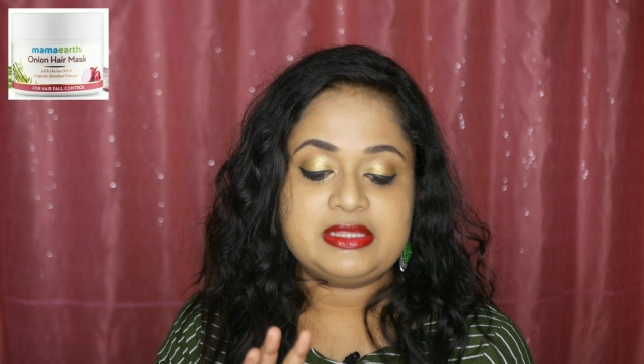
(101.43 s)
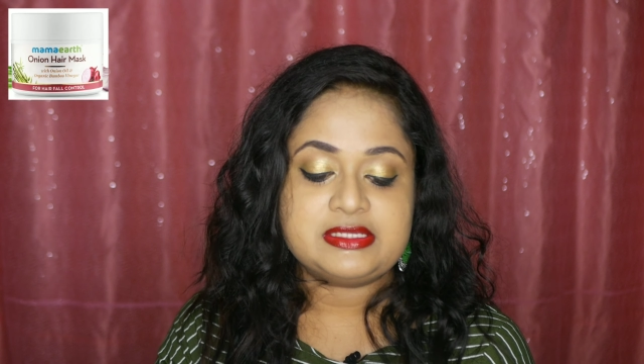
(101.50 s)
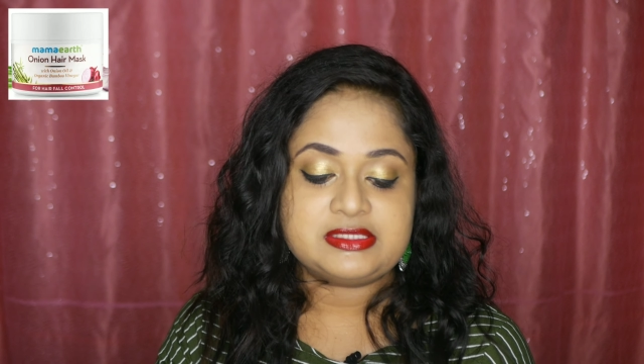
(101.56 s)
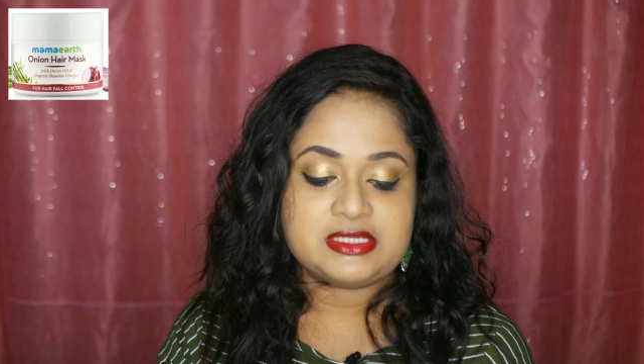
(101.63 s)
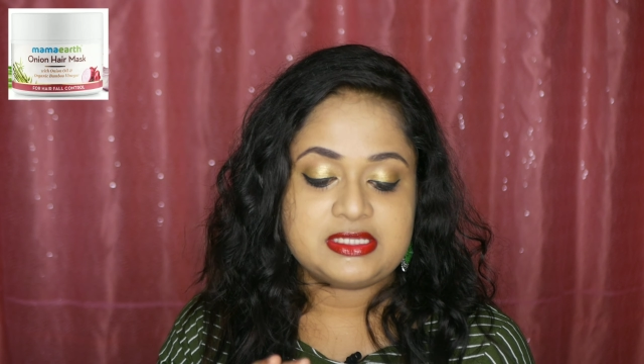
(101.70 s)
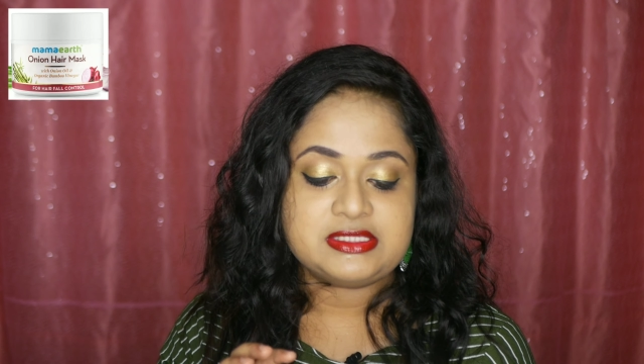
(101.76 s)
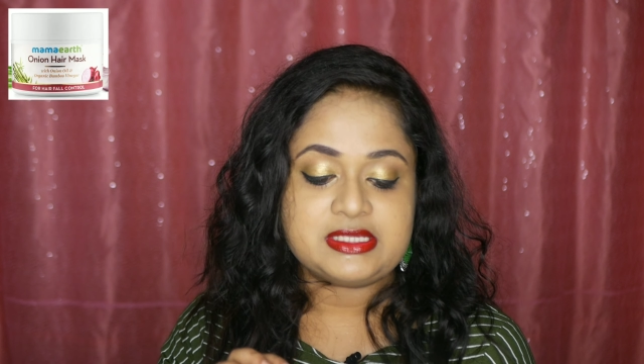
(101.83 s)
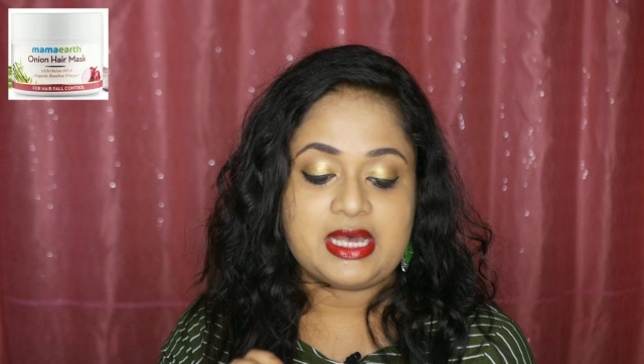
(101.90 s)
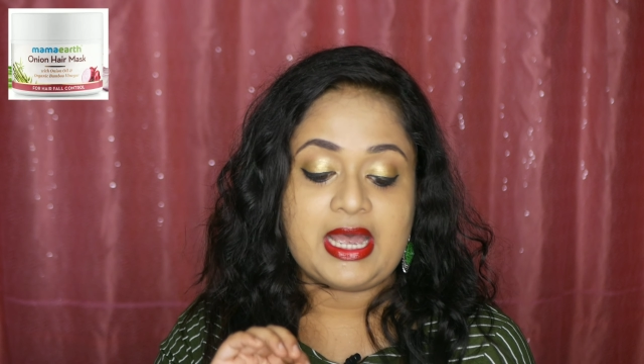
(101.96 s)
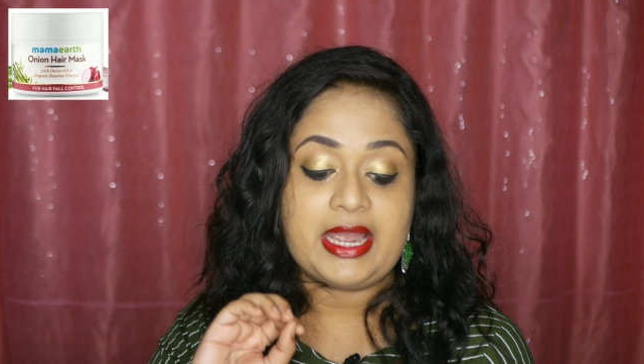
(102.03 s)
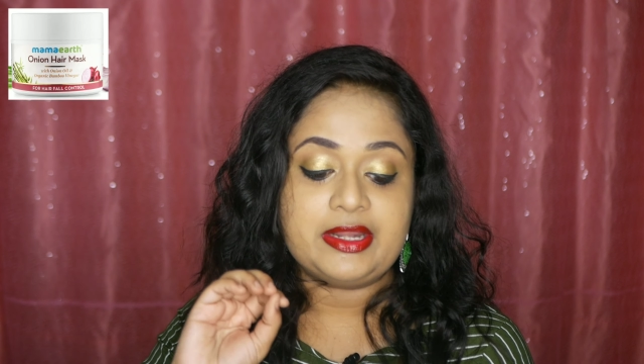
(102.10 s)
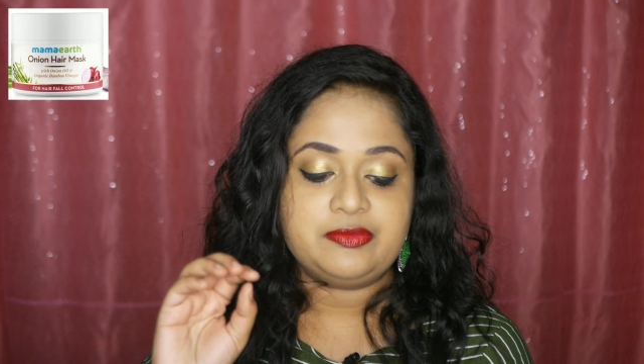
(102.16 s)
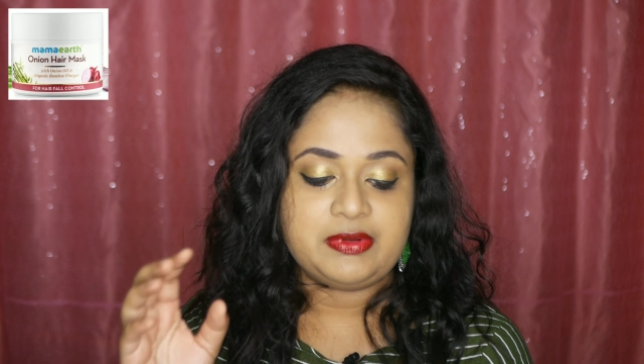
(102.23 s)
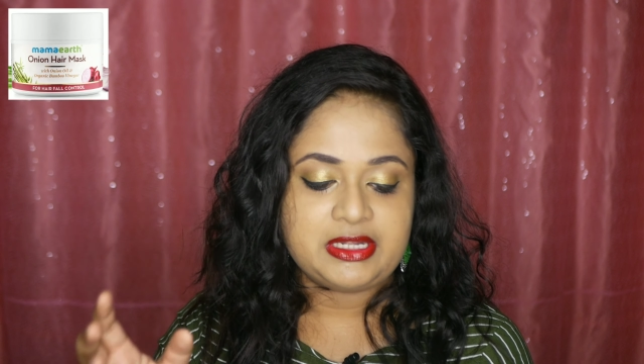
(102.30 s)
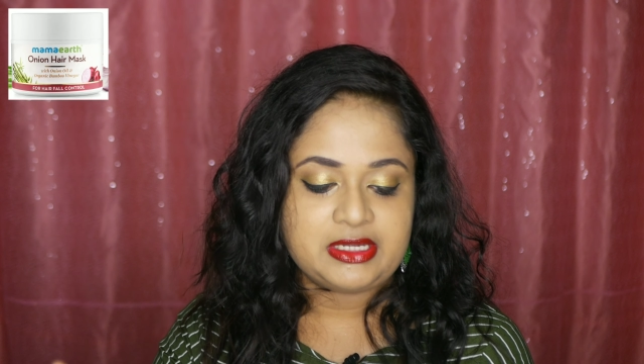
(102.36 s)
This is a
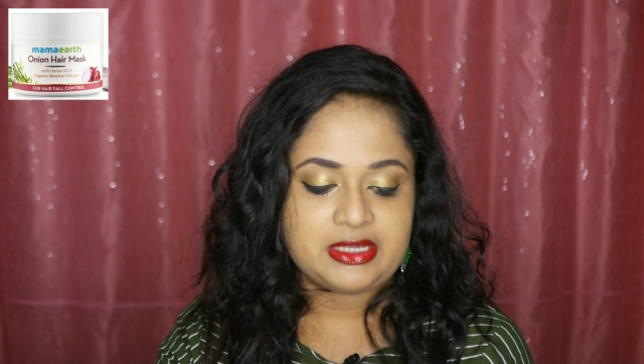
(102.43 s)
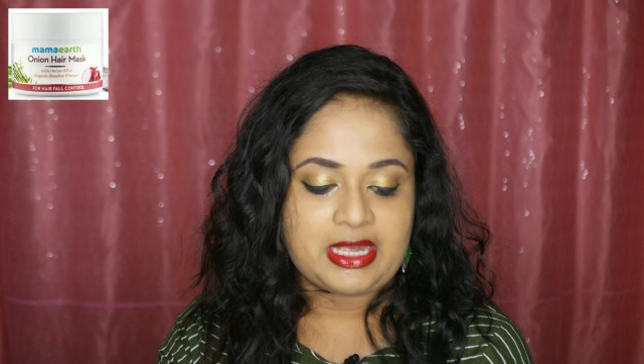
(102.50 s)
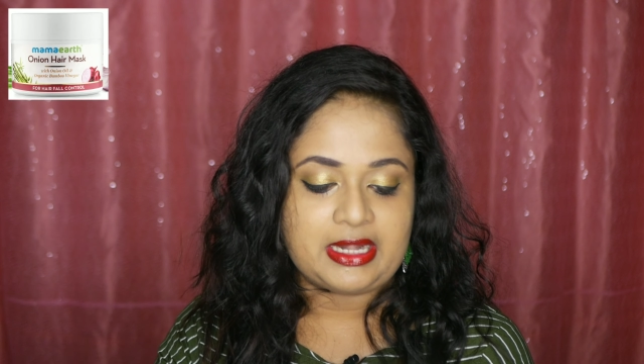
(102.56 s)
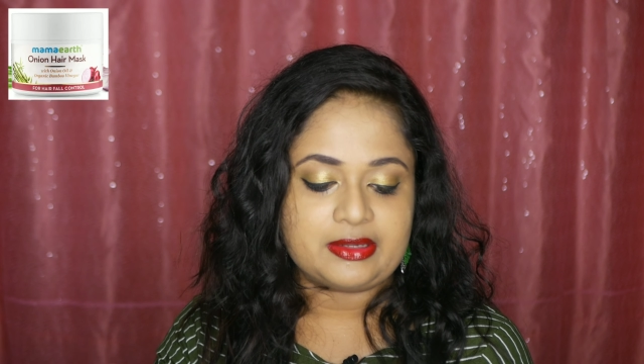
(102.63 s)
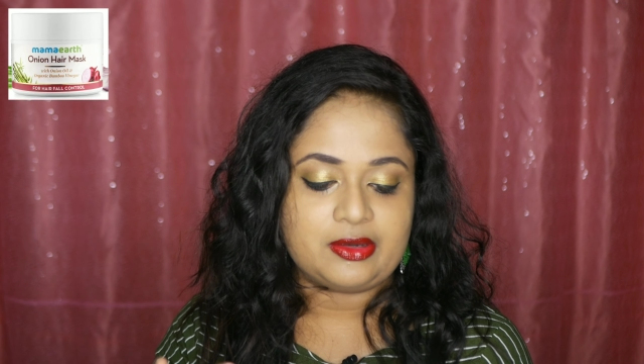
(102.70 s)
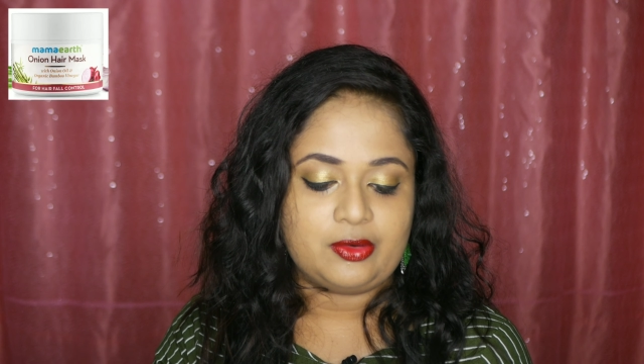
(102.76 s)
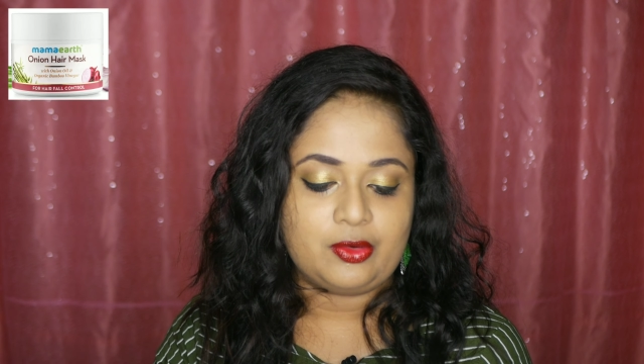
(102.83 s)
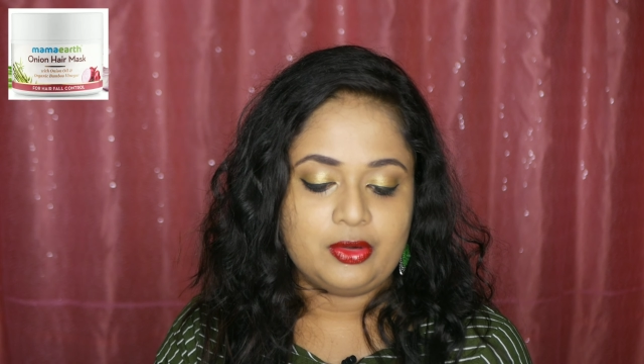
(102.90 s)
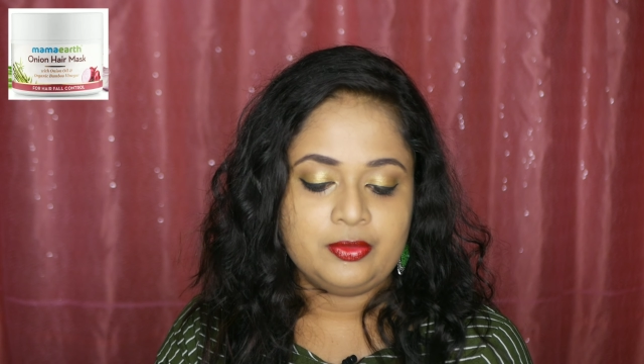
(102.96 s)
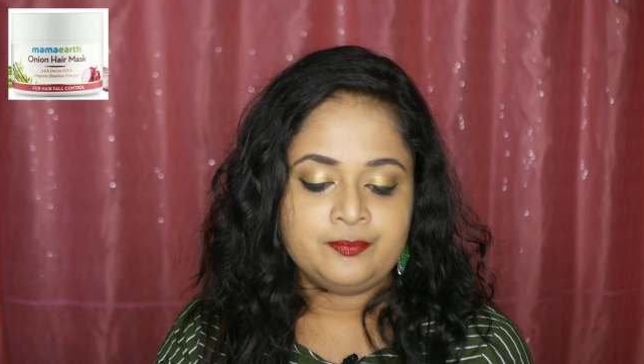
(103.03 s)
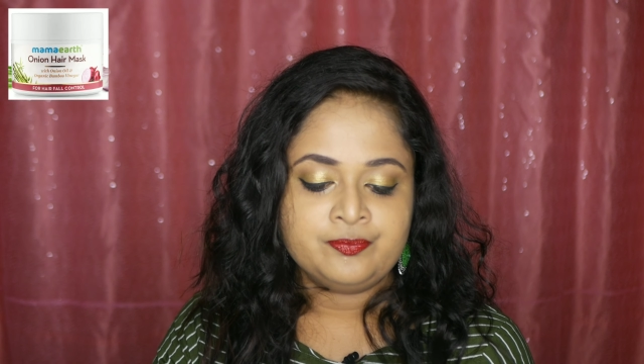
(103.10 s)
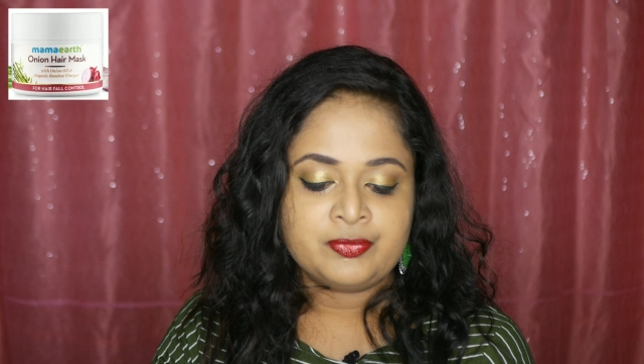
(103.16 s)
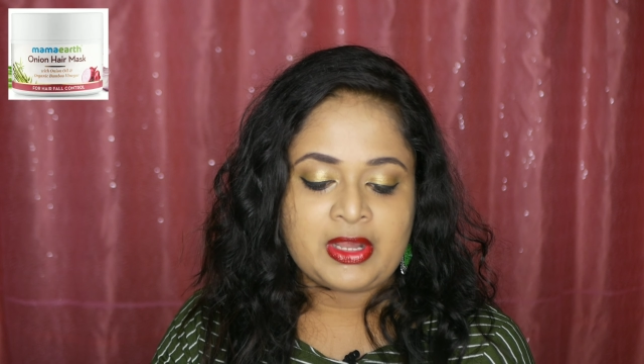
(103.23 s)
hydrating alcohol,